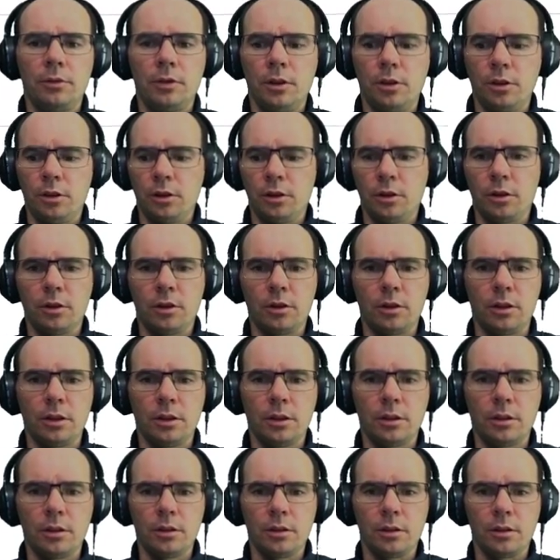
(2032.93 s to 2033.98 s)

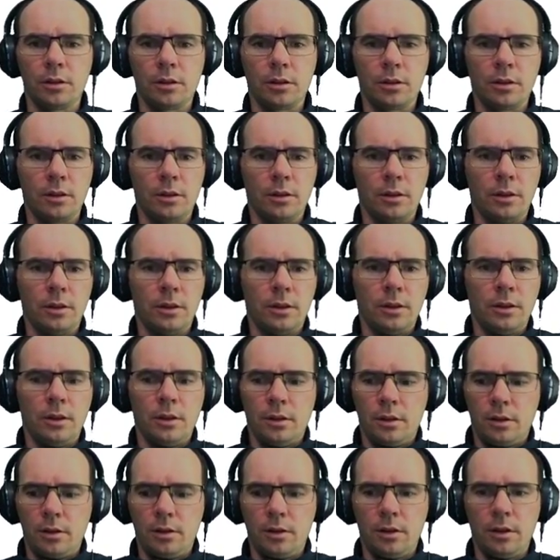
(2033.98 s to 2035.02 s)
constants
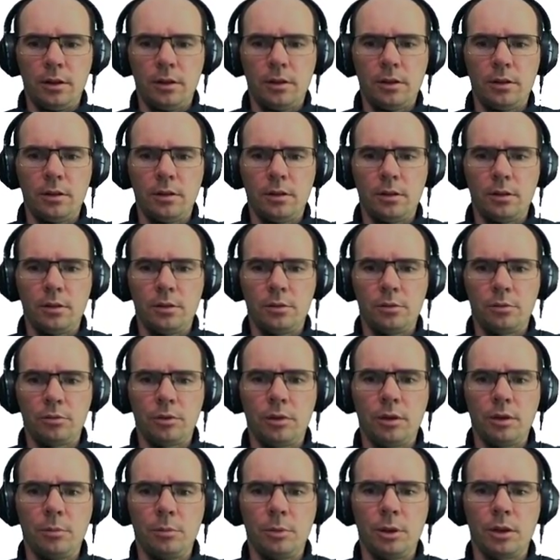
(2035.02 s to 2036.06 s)
don't really
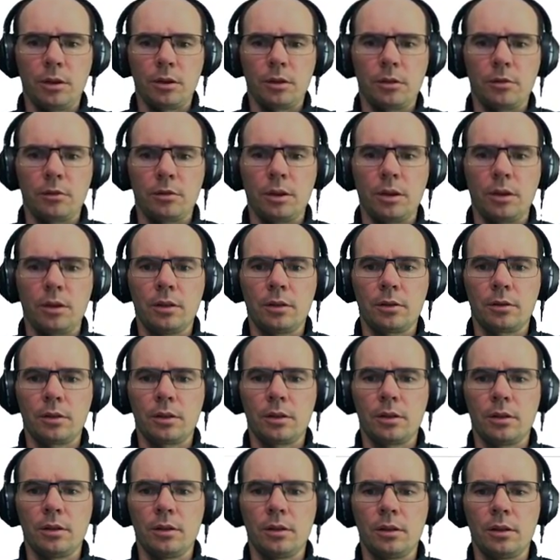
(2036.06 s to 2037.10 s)
matter, right? There is
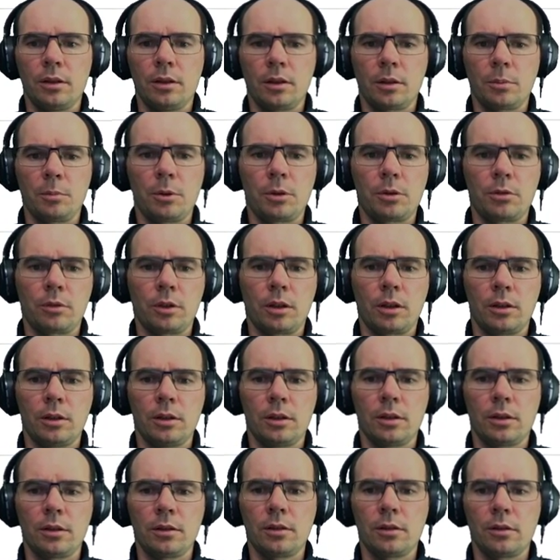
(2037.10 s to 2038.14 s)
an arbitrary
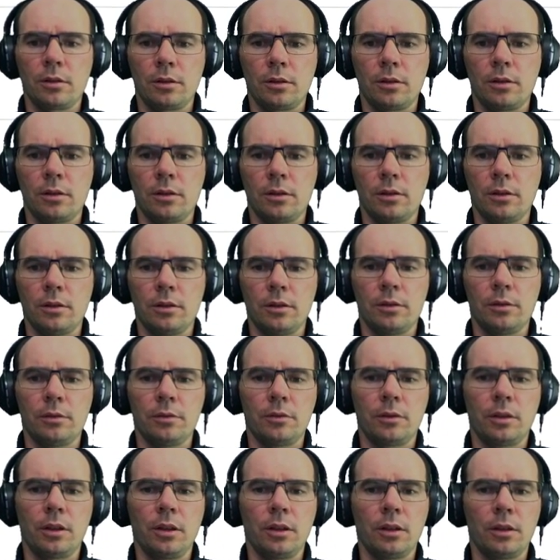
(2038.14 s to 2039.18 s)
constant over here.